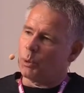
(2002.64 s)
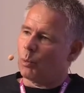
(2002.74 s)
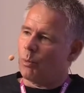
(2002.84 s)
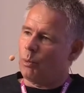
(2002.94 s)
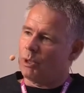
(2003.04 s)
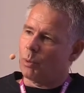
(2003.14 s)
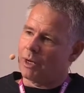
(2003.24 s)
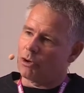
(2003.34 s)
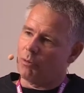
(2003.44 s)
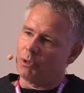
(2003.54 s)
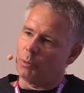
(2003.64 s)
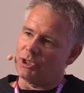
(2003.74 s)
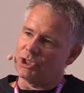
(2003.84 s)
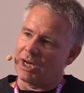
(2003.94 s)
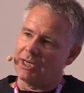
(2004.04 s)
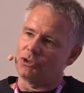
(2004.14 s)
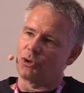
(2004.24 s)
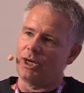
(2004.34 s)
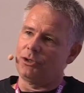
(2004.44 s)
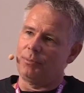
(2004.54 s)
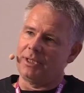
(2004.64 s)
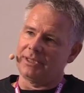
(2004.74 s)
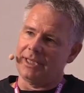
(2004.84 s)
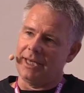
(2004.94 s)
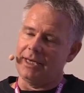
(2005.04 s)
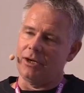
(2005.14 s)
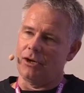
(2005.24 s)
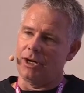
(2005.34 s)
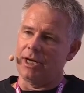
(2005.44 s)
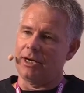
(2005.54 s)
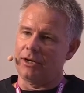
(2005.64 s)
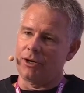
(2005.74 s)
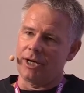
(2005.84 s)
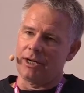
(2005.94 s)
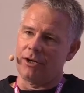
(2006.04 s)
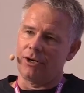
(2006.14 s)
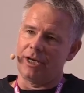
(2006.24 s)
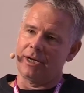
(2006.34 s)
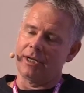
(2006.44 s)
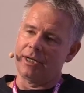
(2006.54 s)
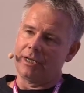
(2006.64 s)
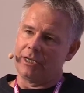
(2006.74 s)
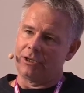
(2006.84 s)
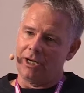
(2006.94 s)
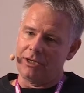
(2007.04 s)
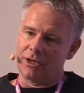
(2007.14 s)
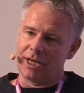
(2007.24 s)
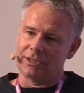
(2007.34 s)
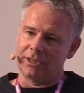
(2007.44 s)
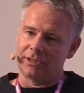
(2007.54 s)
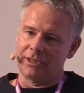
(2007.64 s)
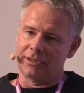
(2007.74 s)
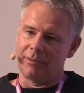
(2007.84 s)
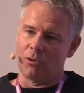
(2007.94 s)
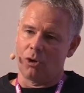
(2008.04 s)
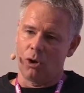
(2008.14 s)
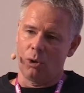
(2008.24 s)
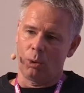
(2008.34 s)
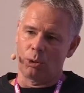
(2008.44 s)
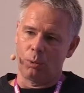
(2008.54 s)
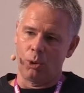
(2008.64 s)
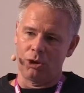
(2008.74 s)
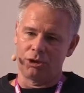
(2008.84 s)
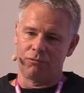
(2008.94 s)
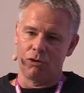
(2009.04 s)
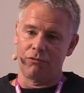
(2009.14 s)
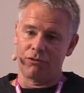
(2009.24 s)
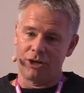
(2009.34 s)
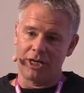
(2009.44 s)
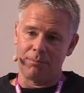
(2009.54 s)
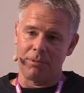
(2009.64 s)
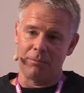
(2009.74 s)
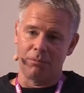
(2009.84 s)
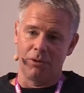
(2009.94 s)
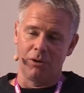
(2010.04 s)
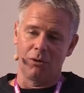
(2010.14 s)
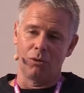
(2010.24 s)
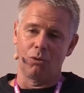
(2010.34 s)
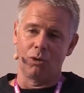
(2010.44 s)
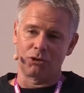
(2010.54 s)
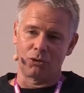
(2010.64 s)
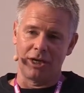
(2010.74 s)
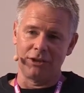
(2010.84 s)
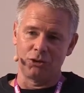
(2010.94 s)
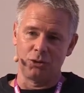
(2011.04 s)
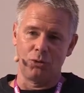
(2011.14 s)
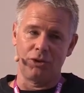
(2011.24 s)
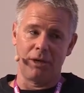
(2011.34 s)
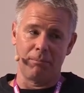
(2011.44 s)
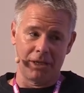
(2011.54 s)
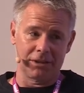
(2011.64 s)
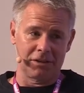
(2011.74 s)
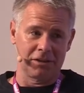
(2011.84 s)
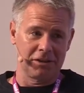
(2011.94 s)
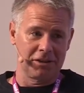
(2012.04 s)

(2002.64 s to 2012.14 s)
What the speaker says: with one comment, which I try to be saying again and again and again. The education system all over the world is full of great people who are trying to do their best.